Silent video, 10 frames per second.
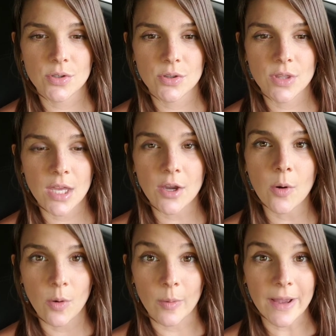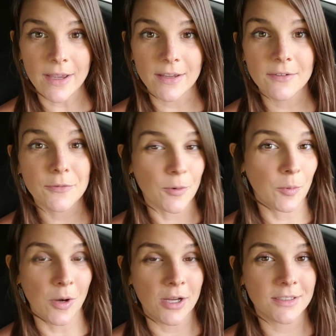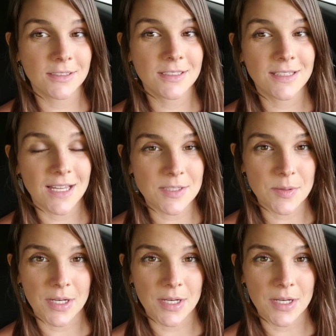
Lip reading: they go away, for one. That's what I